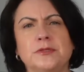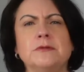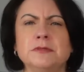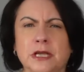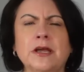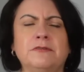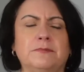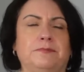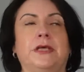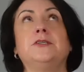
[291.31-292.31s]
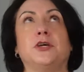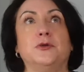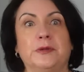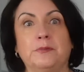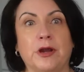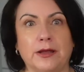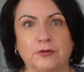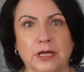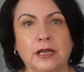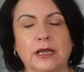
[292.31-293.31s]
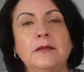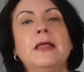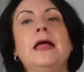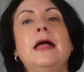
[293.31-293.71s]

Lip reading: So it was a kind of a taupey brown colour.